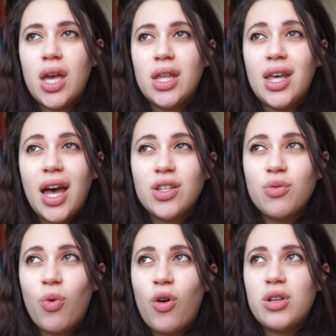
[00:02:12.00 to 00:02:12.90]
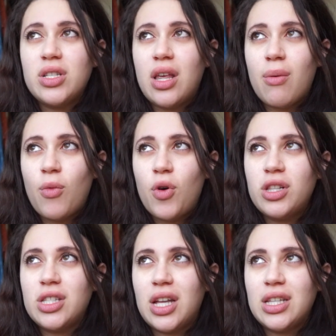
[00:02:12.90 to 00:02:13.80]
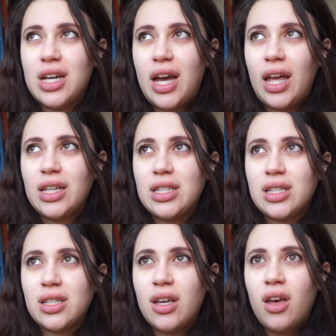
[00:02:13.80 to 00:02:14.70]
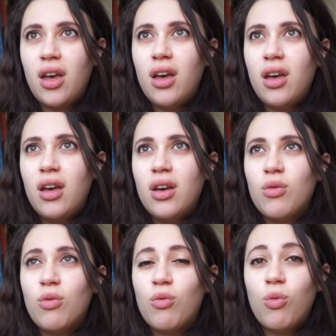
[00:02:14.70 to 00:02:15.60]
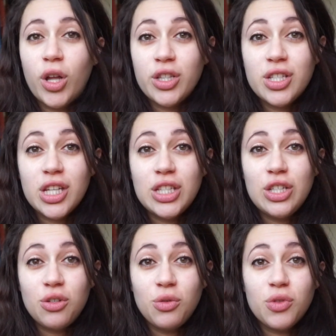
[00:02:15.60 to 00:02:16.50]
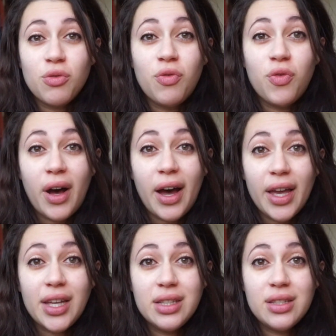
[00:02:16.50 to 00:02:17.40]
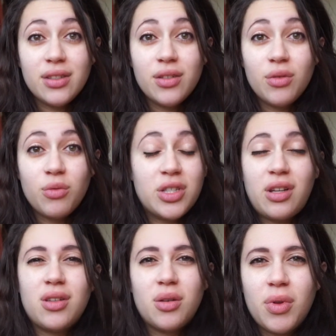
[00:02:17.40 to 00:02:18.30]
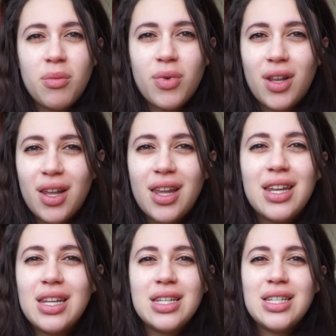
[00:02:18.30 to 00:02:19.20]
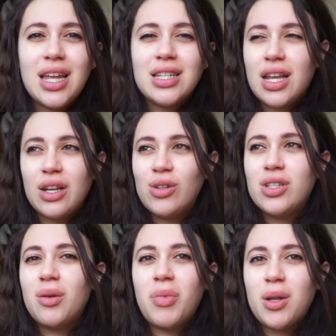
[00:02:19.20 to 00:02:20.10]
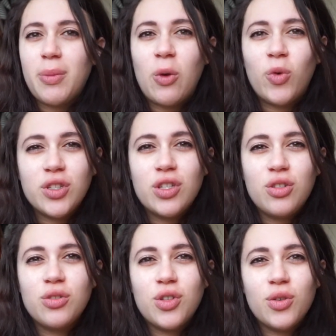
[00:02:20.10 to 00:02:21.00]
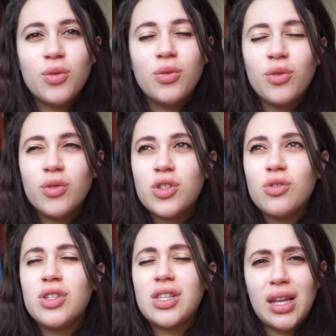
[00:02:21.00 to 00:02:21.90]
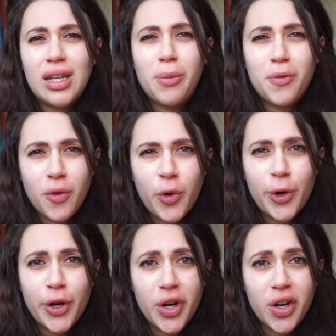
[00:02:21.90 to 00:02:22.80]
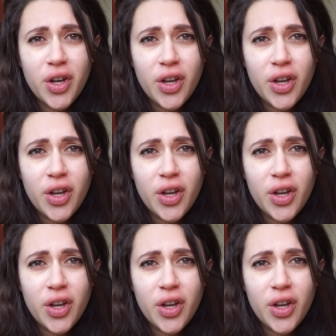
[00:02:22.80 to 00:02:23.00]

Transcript: that was a Malta that wanted you to fight with other people, and in the sense, like, not in a bad way, wanted you to stand up for